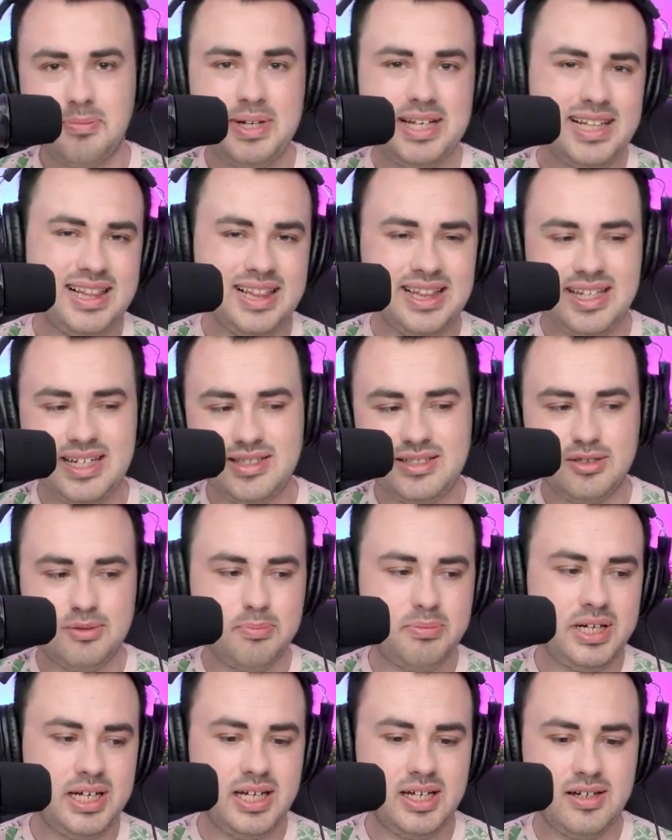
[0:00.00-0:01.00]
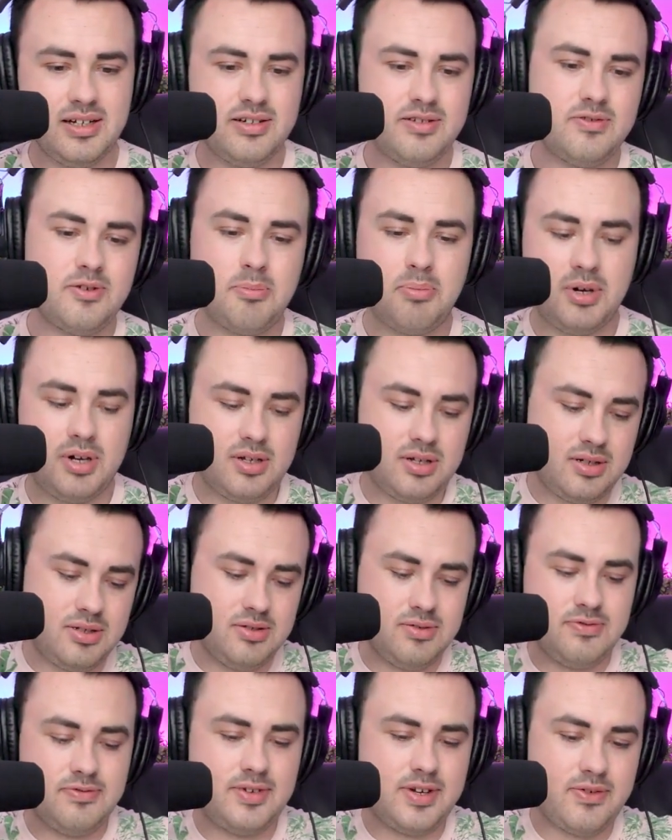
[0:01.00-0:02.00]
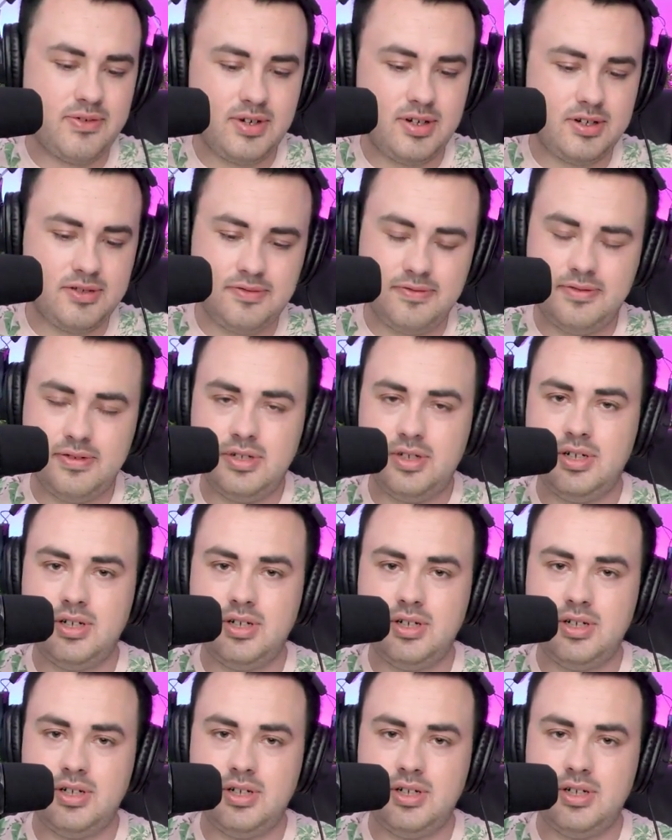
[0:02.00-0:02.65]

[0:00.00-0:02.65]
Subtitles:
to be a little bit of a blow, fair enough.